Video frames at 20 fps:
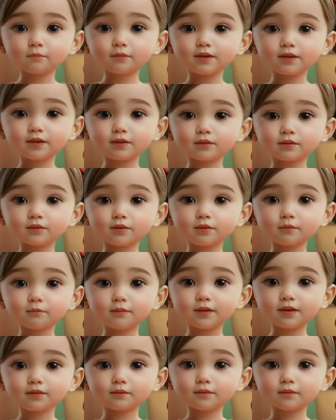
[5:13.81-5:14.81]
because she
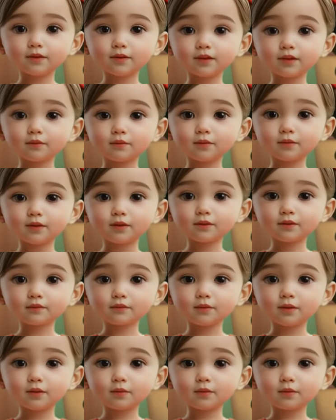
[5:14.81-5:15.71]
makes the yummiest